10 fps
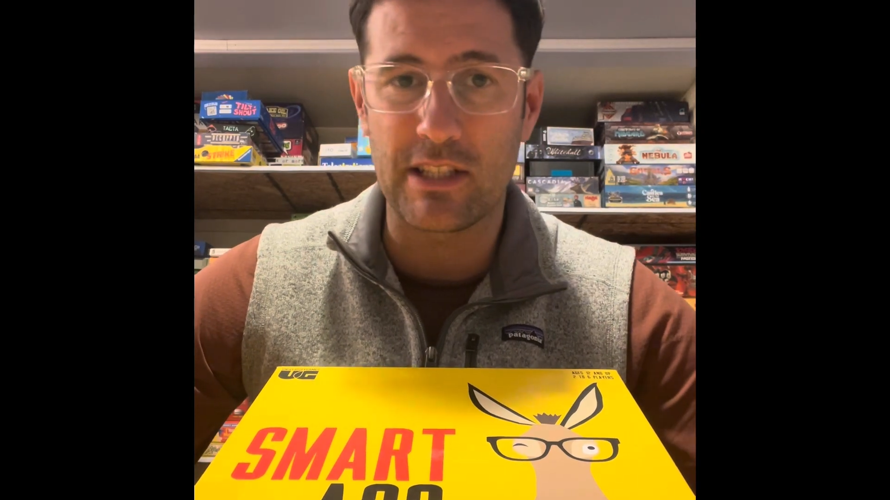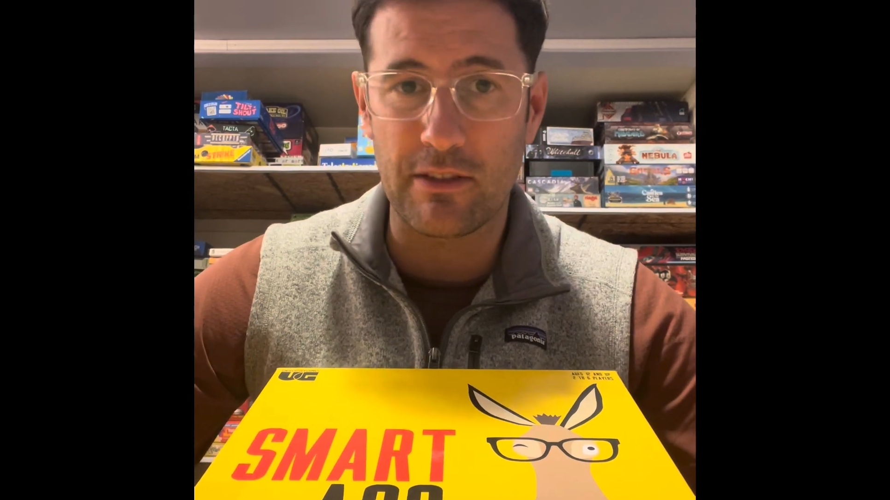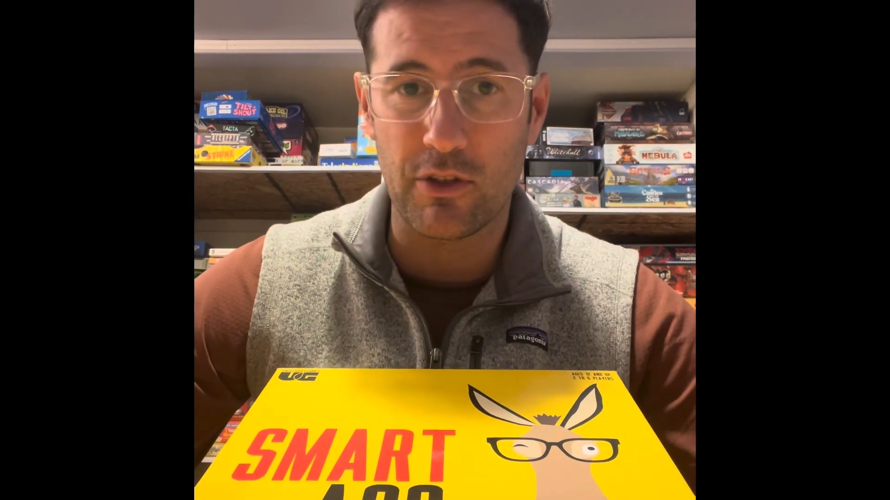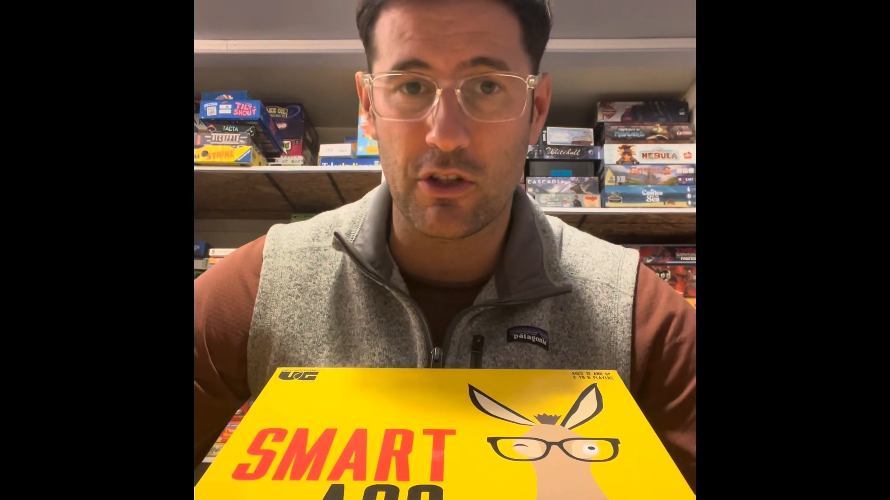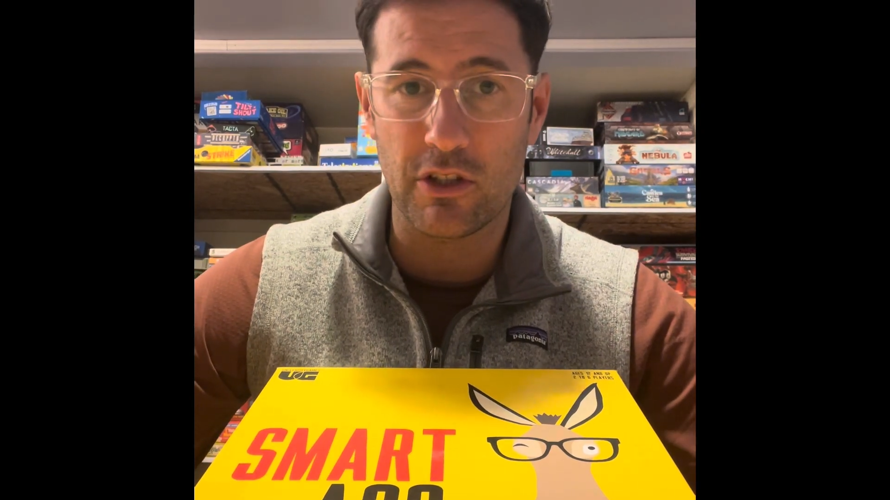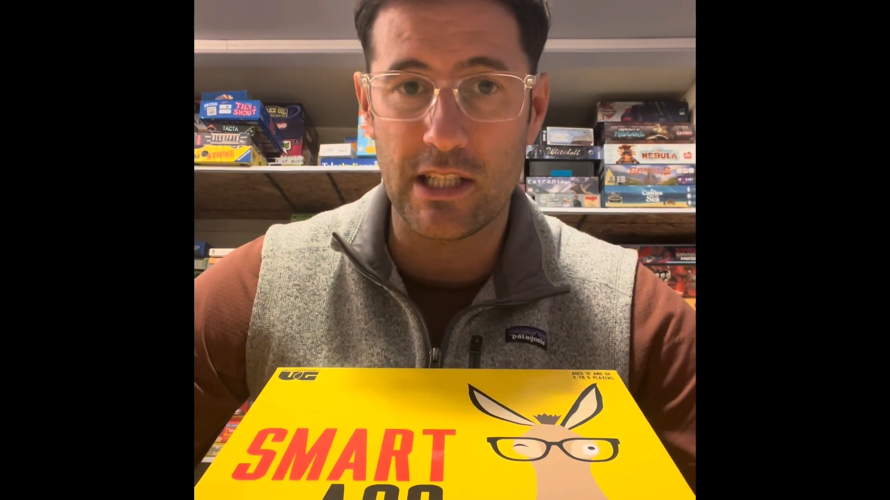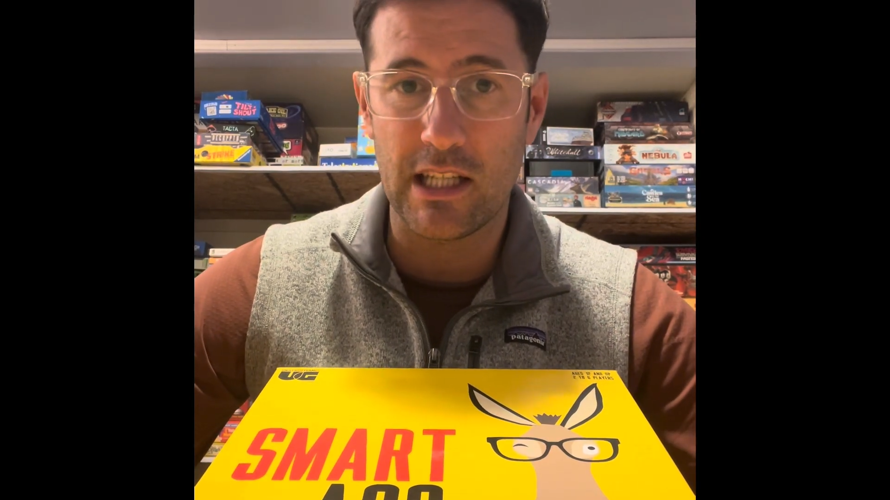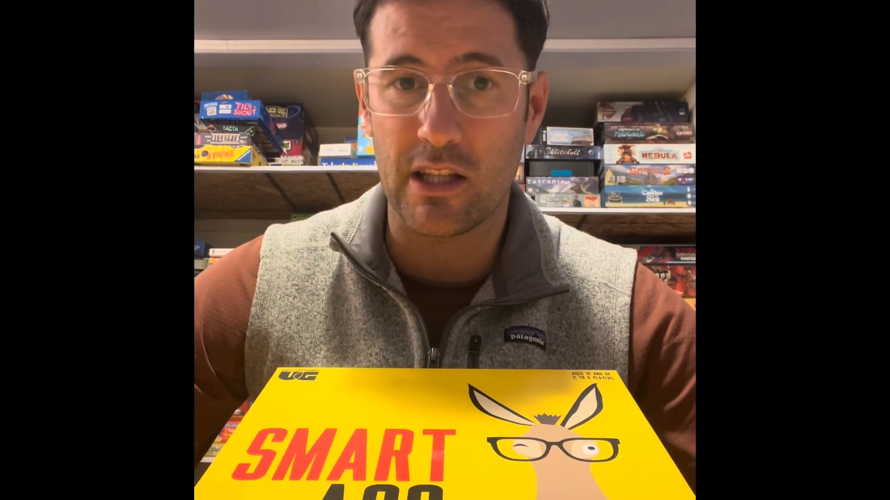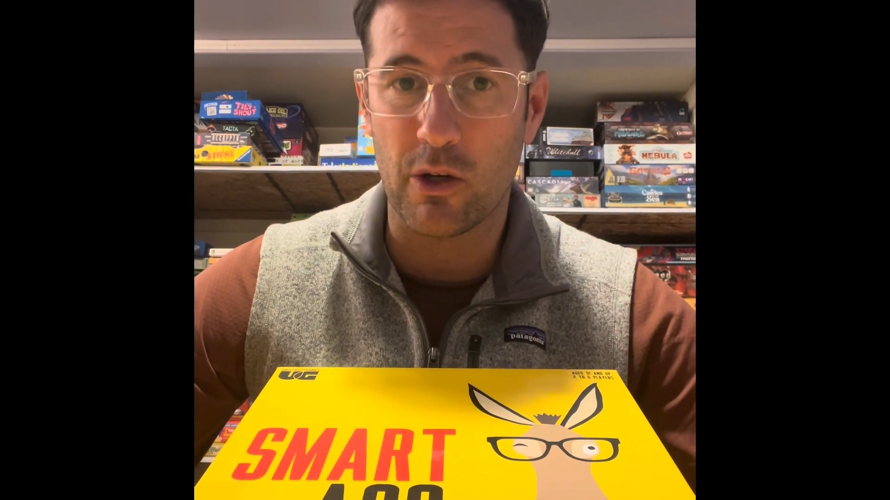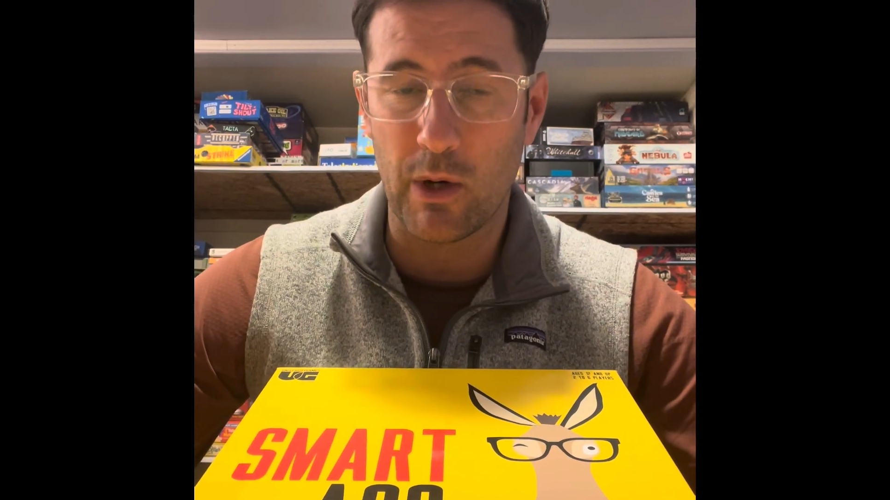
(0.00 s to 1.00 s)
difficulty
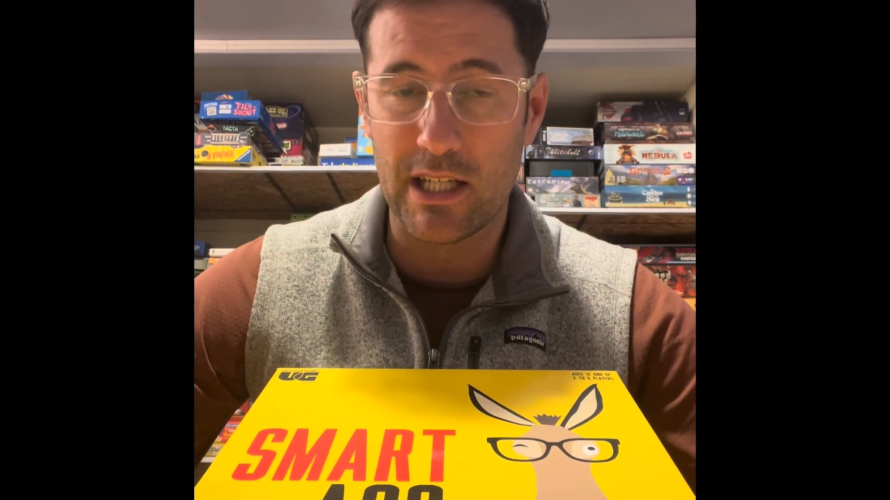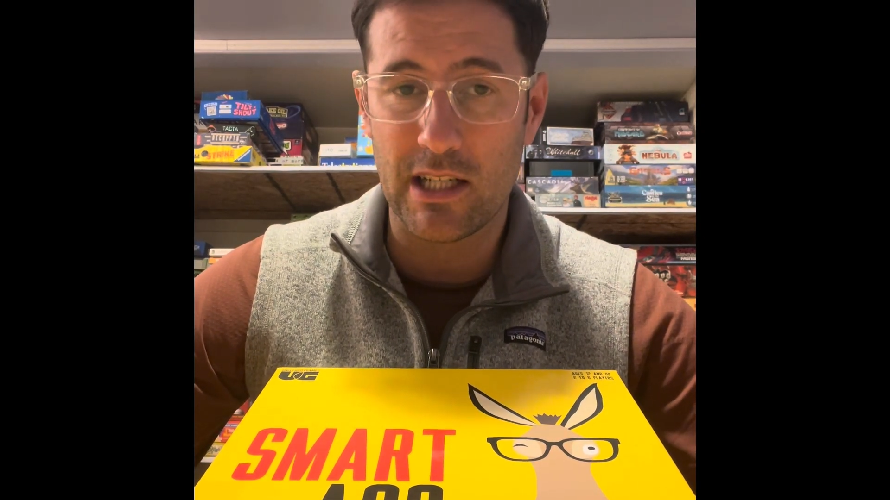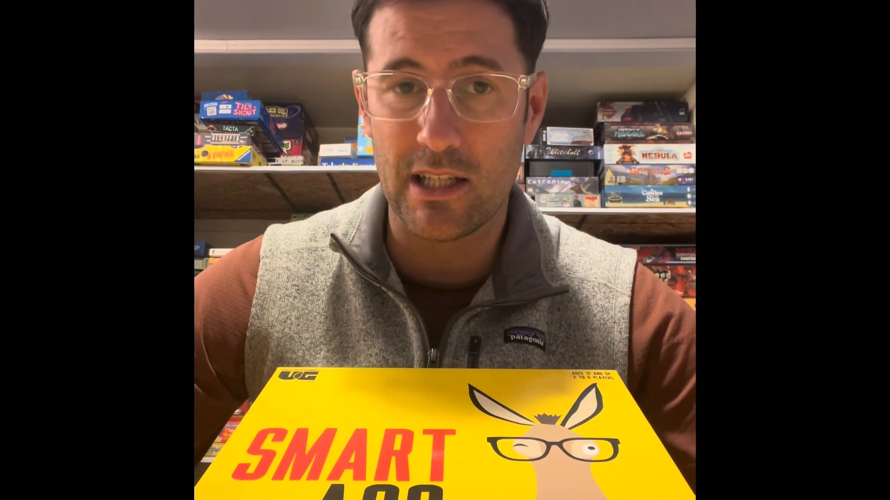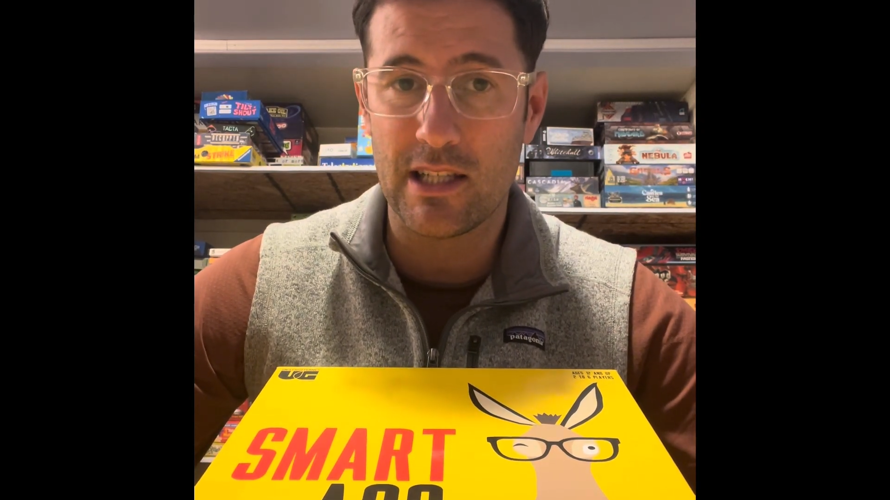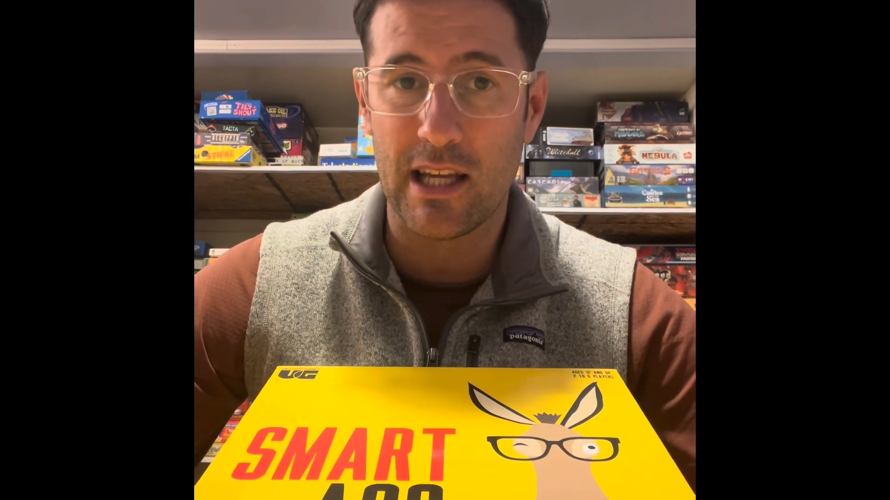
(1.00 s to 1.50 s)
in the questions.